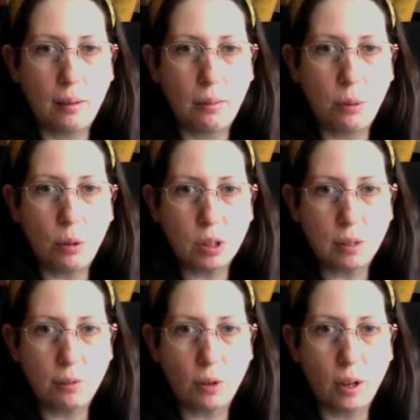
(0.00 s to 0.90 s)
most
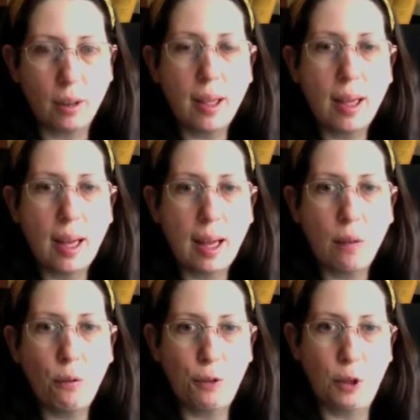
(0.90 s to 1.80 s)
of all, have
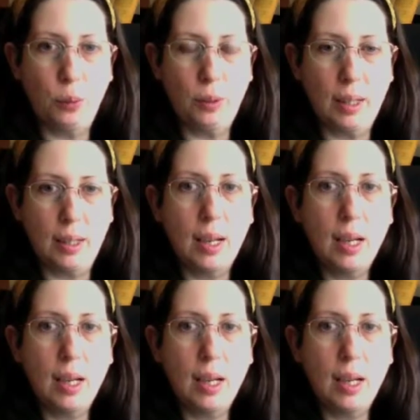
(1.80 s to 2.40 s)
fun with it.